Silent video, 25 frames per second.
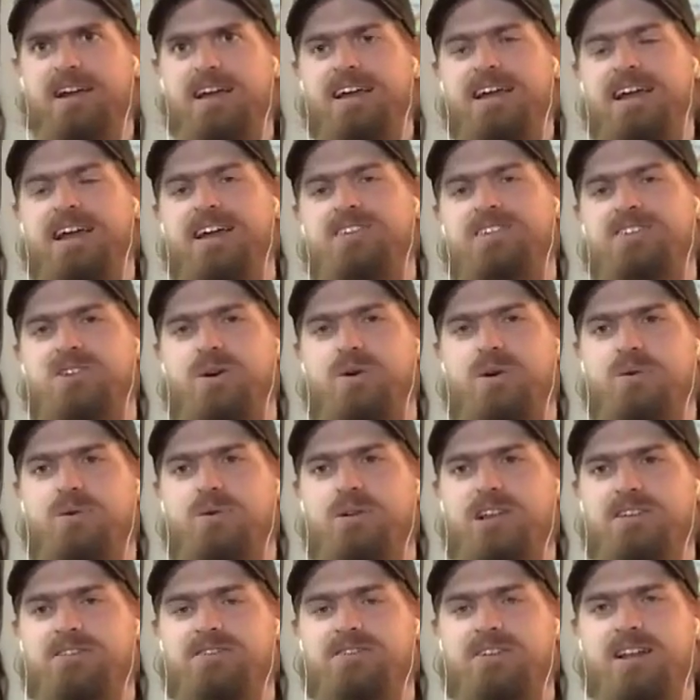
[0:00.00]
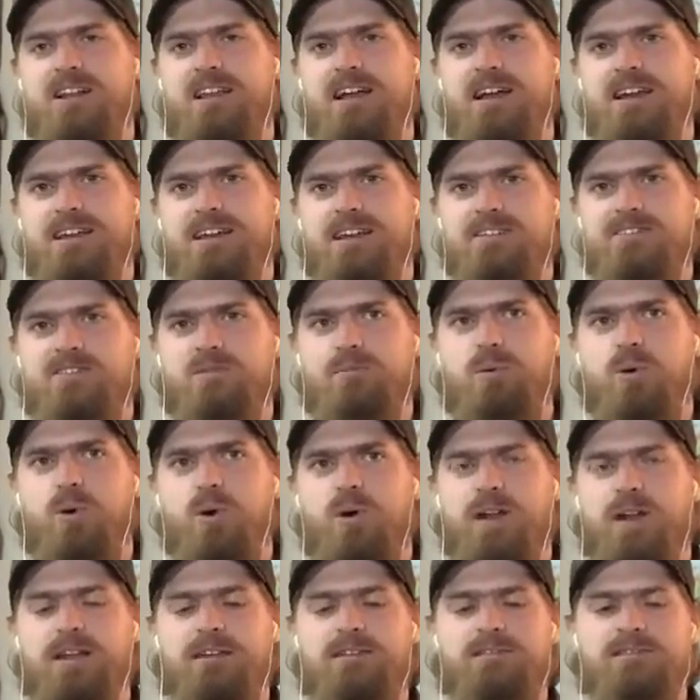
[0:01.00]
And so we really feel like it's
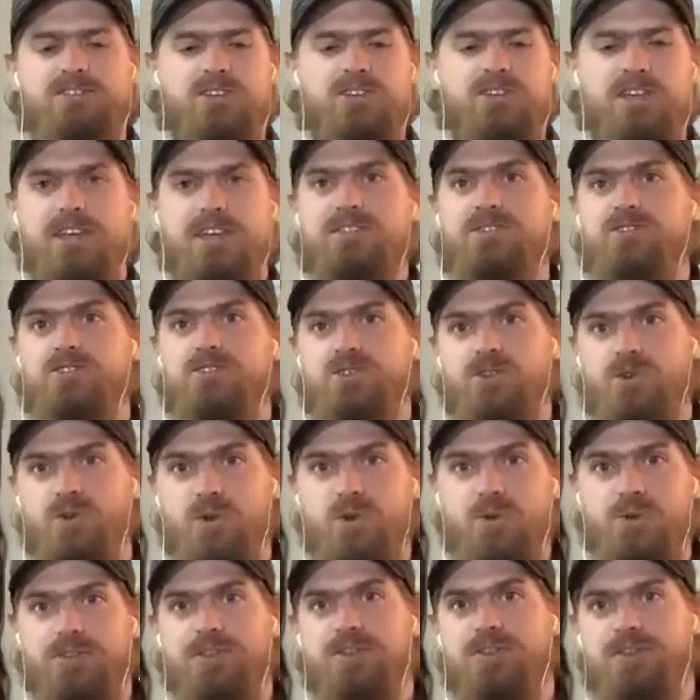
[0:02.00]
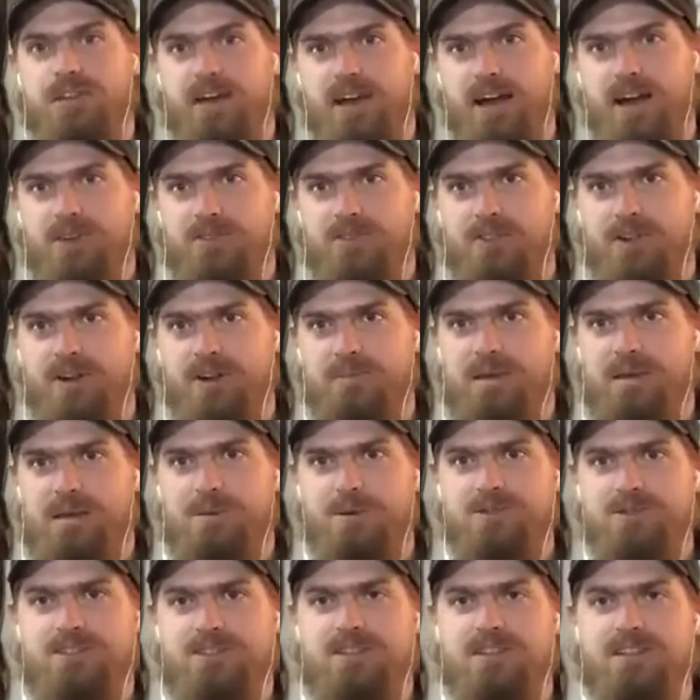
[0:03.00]
important to get the truth out there to
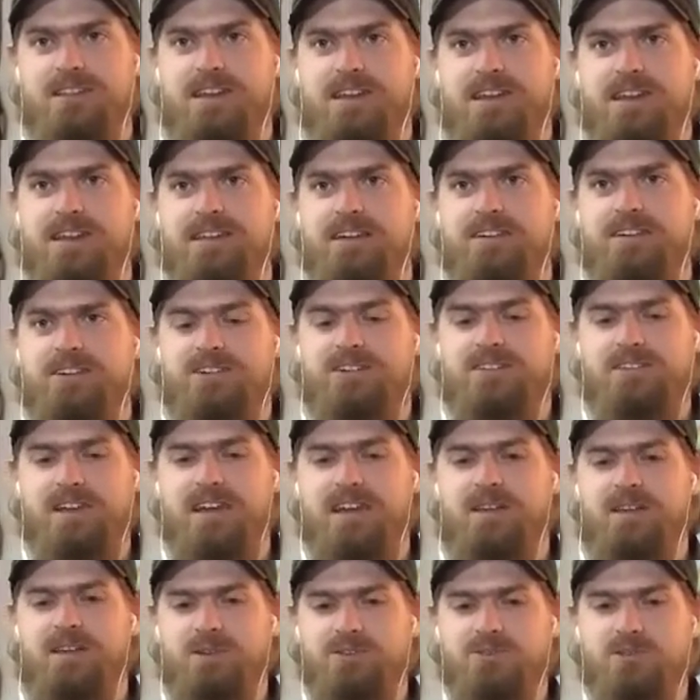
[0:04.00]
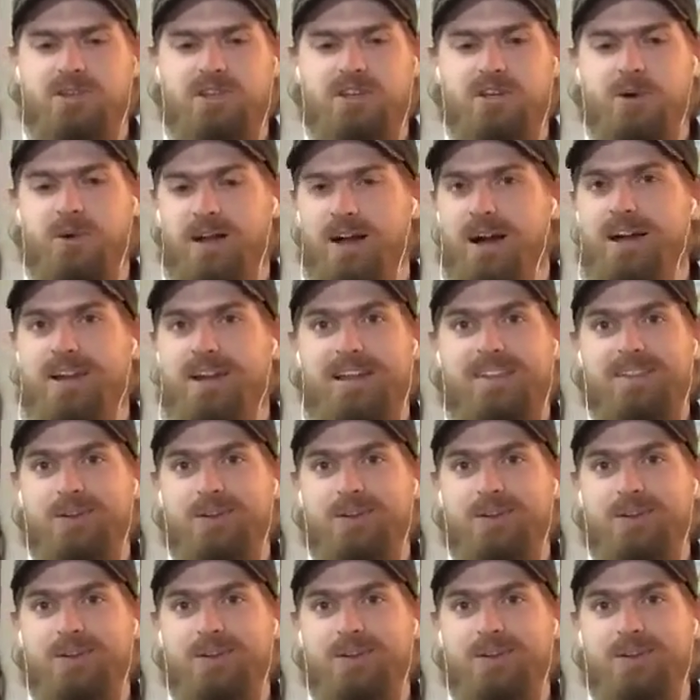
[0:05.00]
people so that they can understand what's really going on.